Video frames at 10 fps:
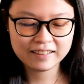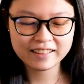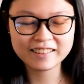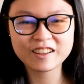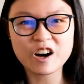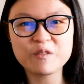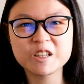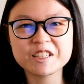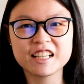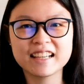in the
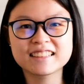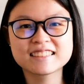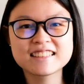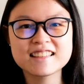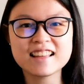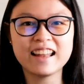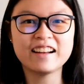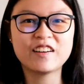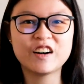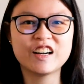comments are like, sana
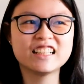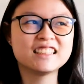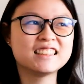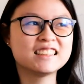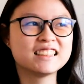all.